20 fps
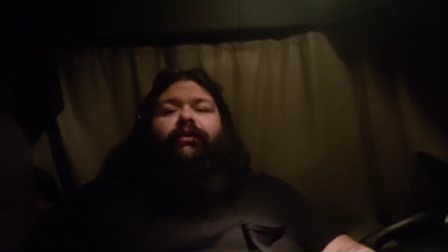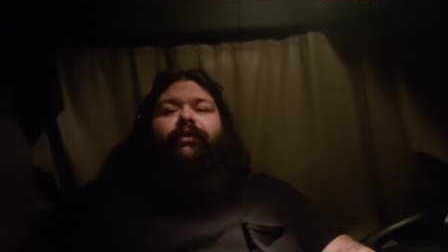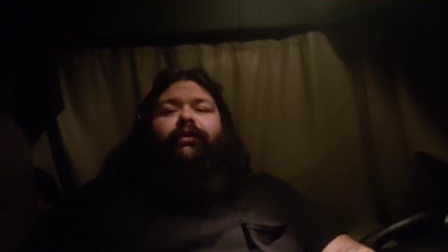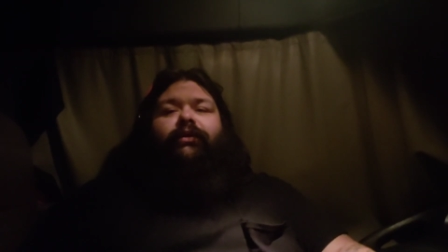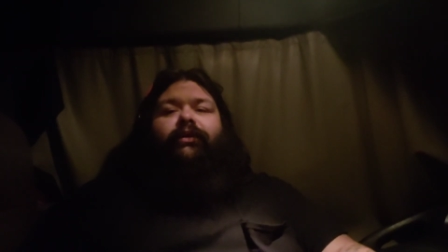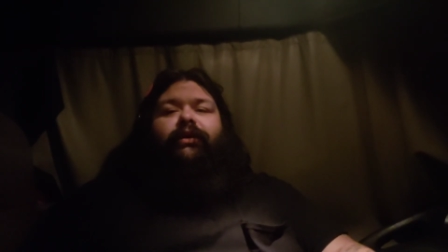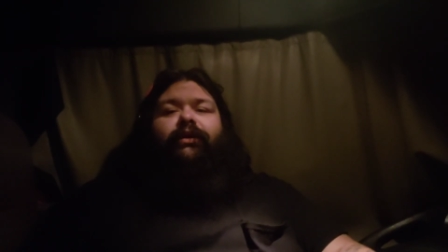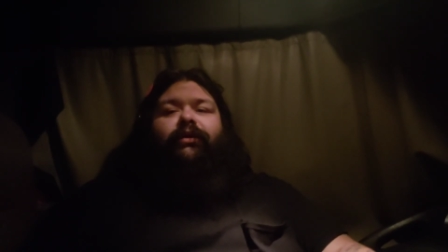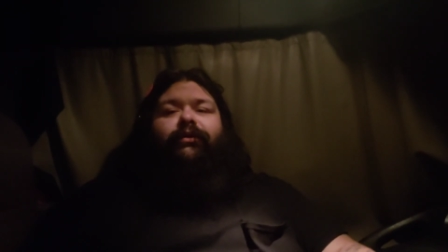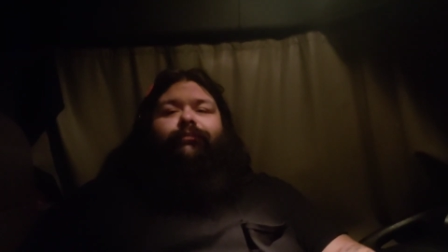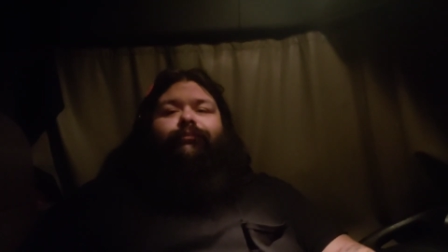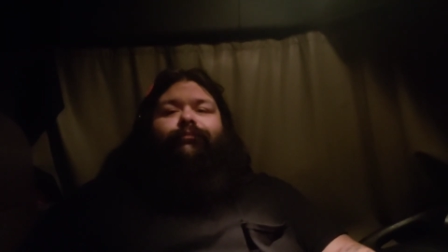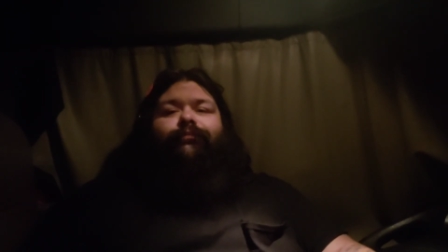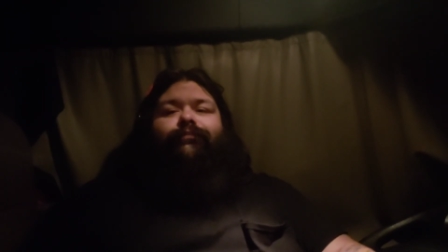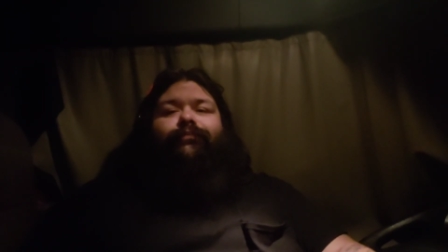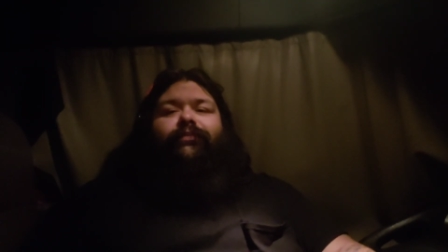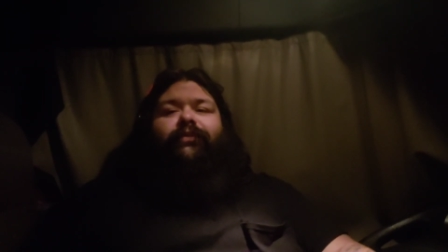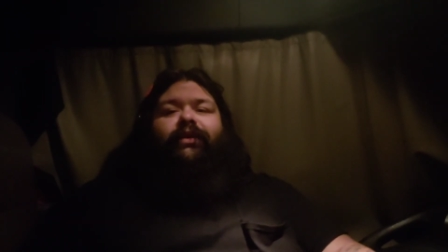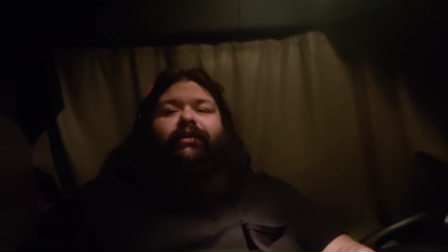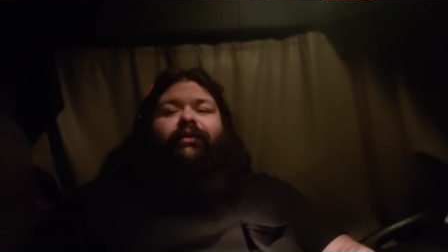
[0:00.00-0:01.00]
You know,
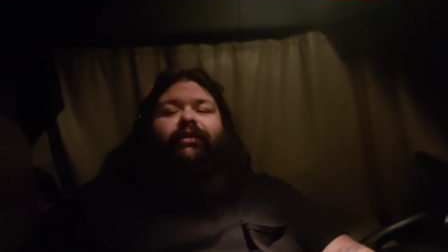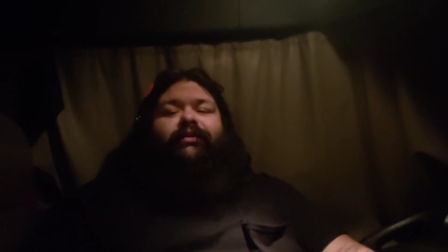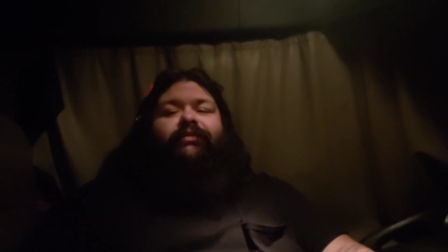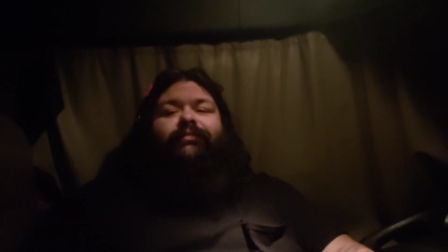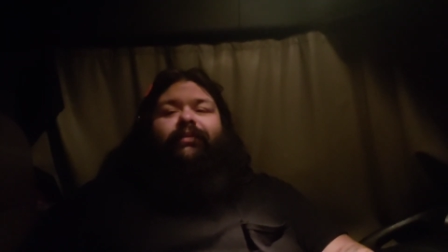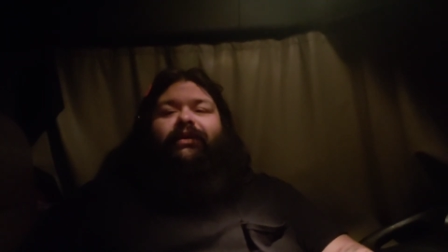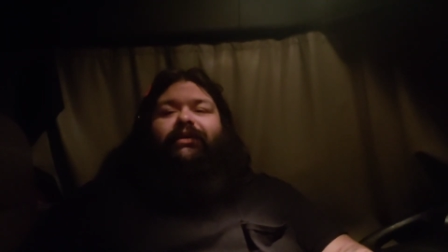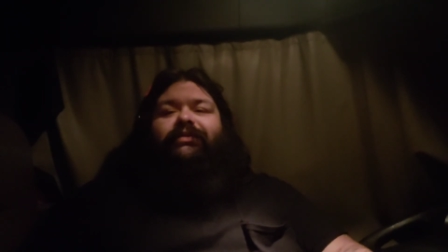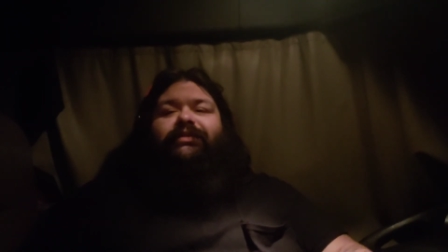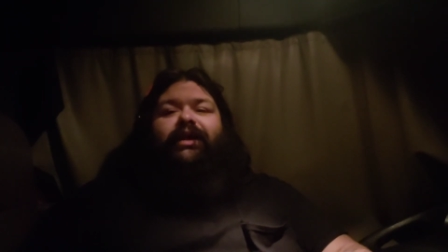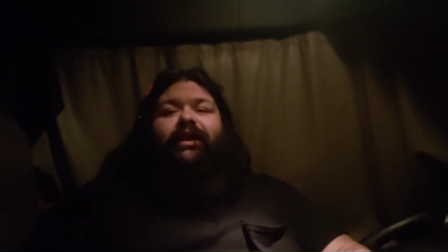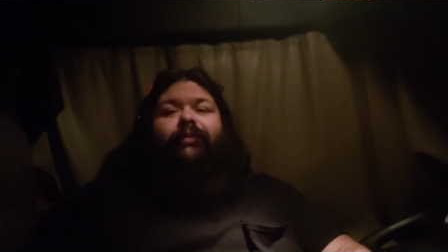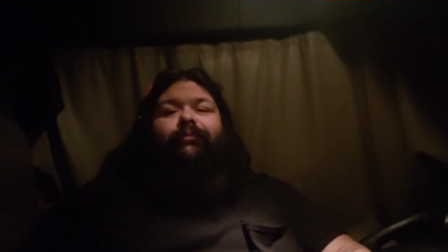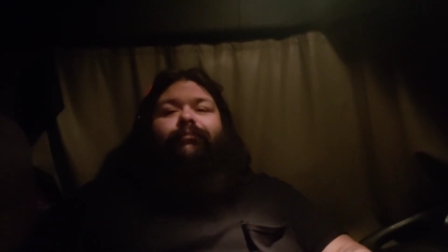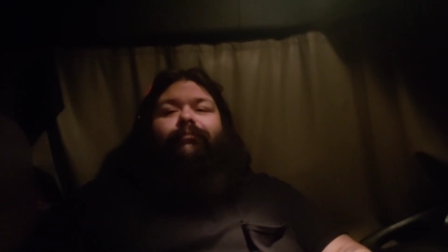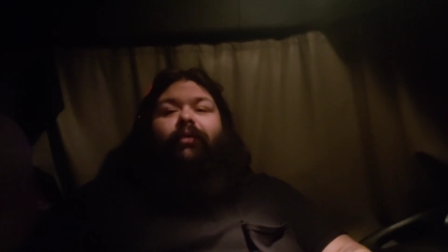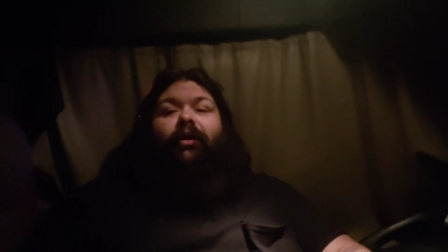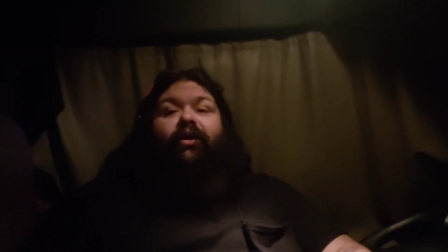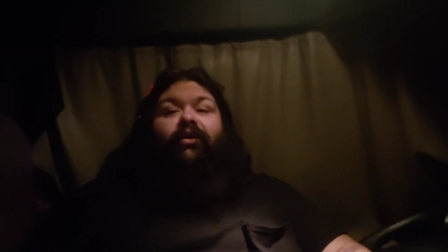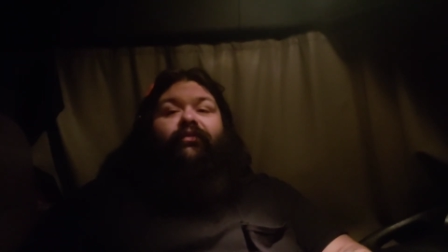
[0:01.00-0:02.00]
is my setup
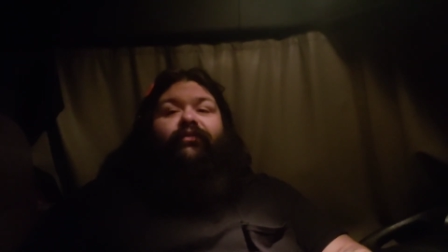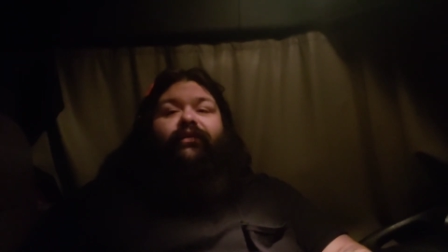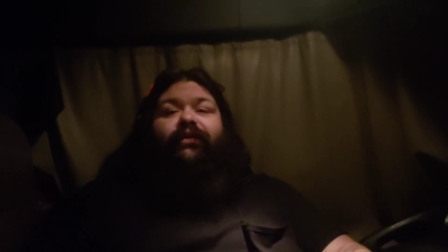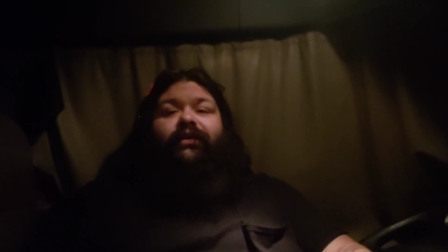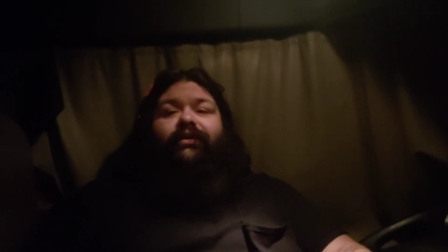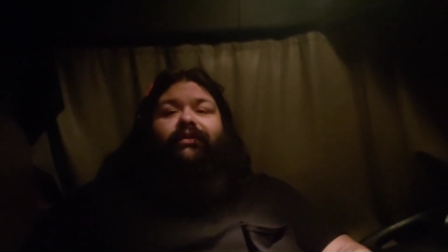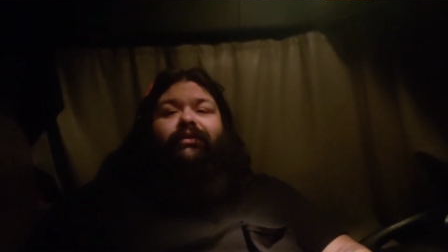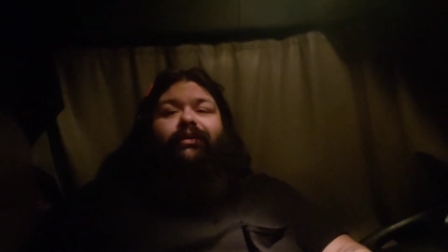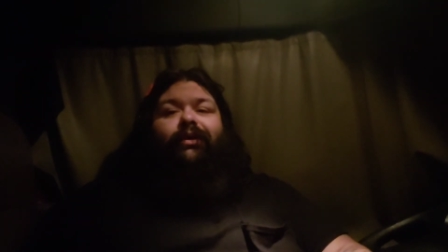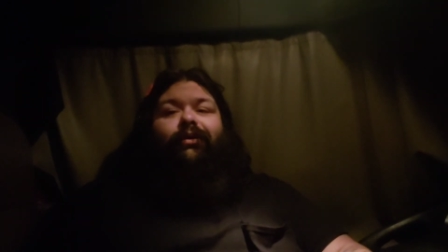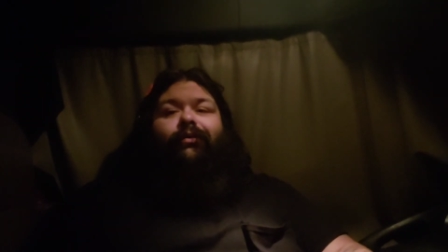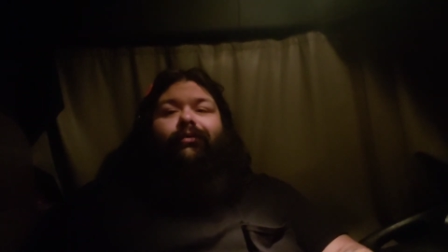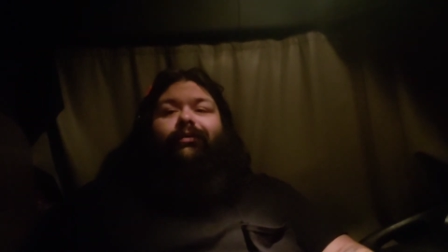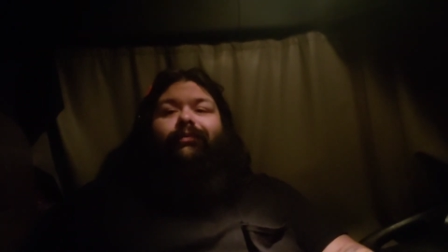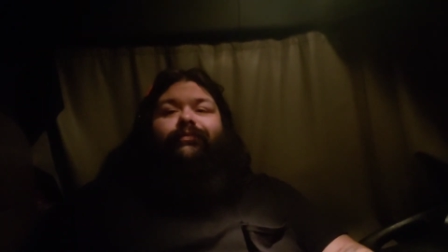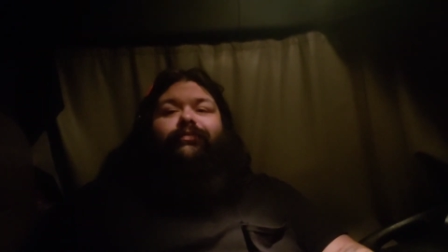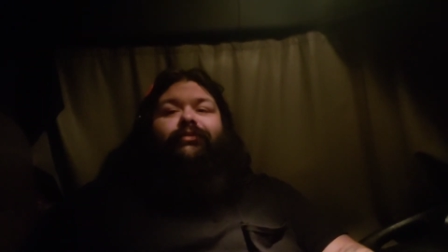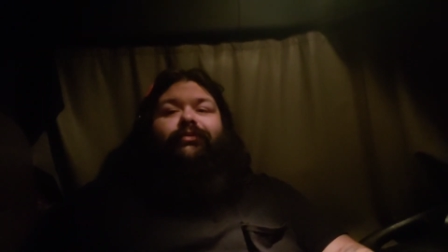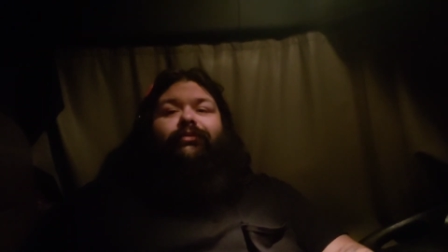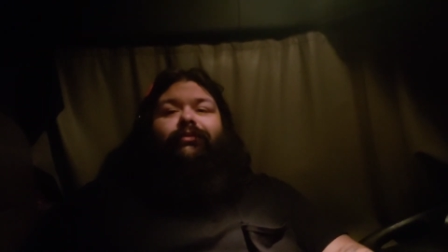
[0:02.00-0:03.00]
perfect? No,
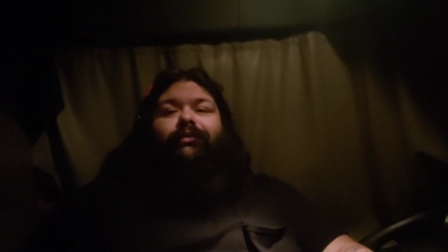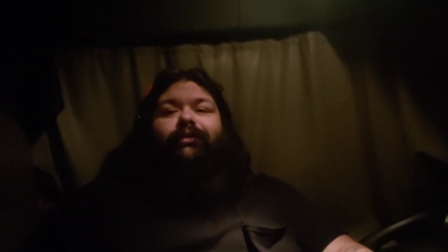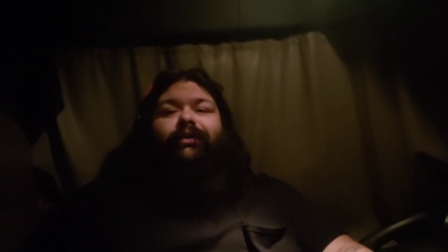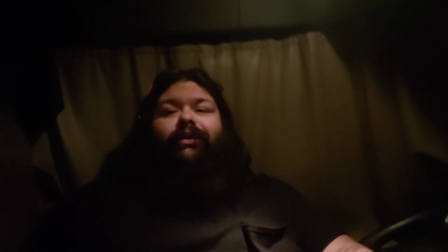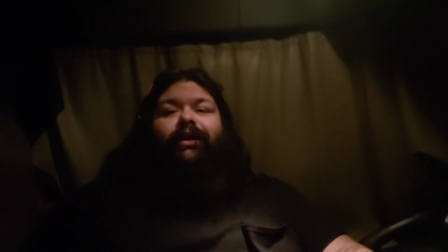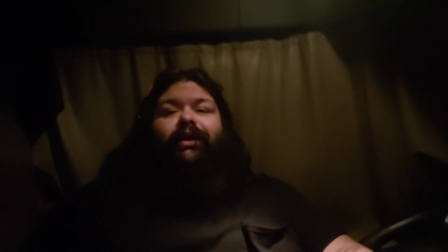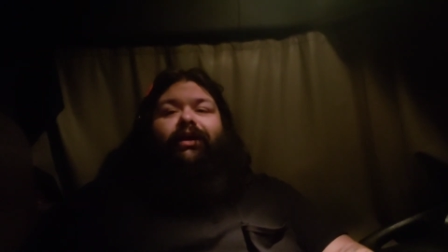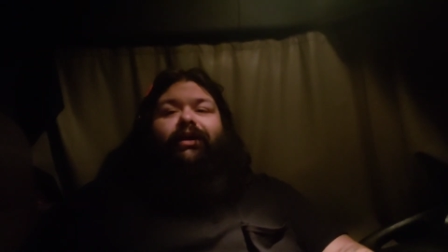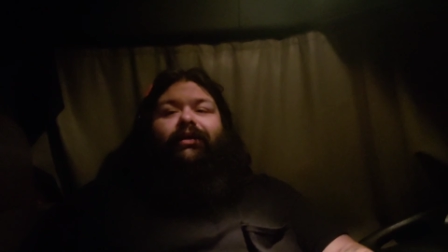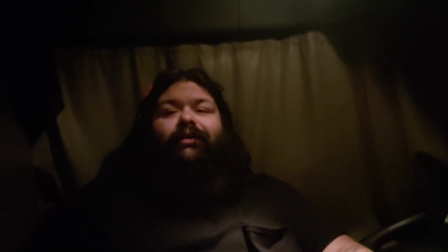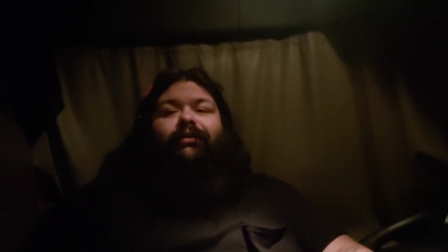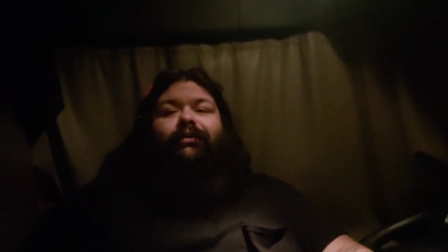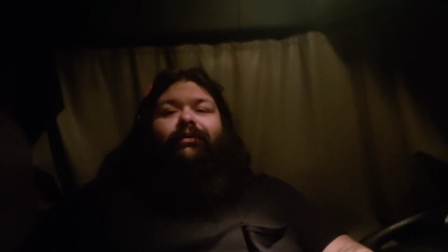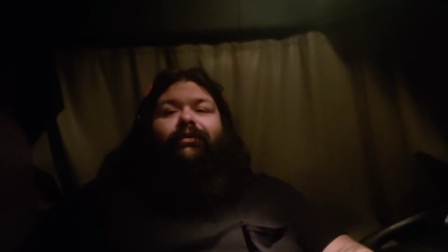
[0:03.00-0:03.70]
absolutely not.